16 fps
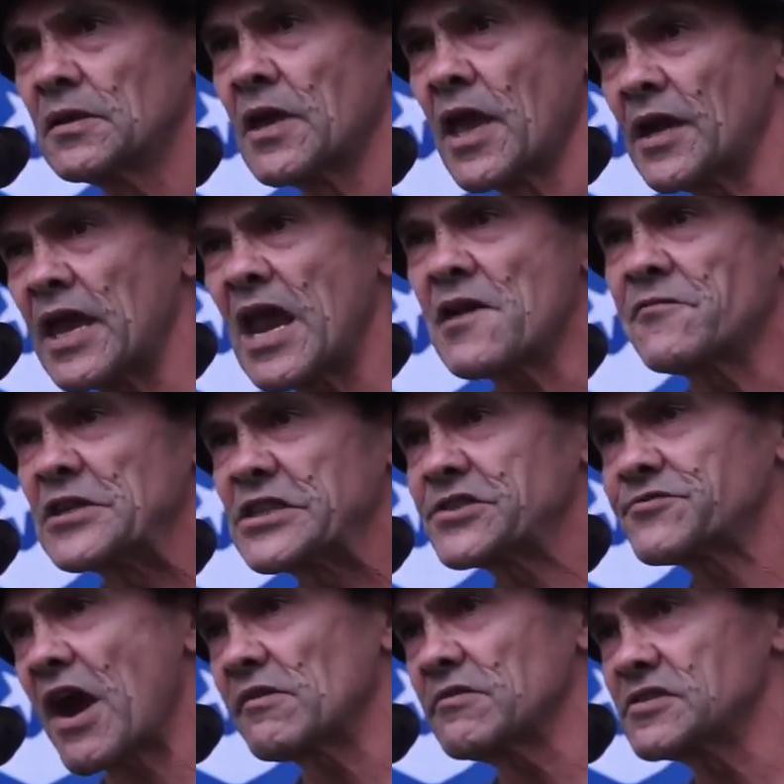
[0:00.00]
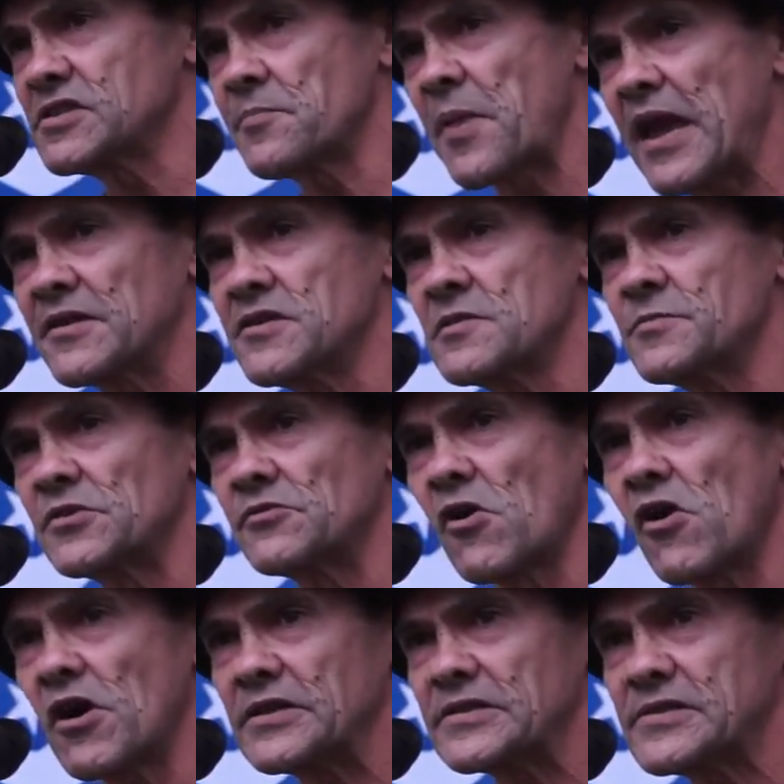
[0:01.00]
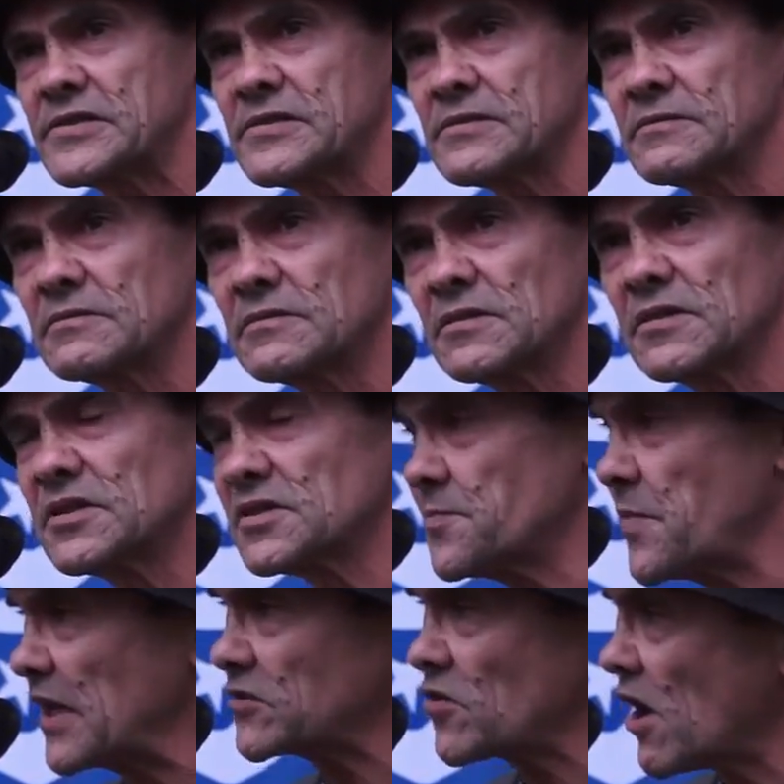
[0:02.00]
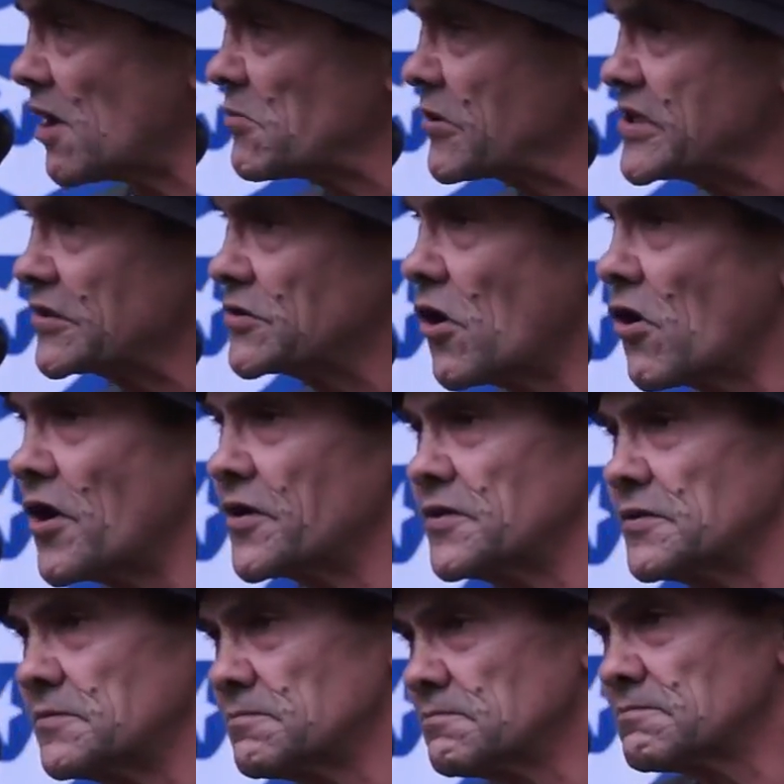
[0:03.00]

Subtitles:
And every struggle is about human rights. It's about time we're united.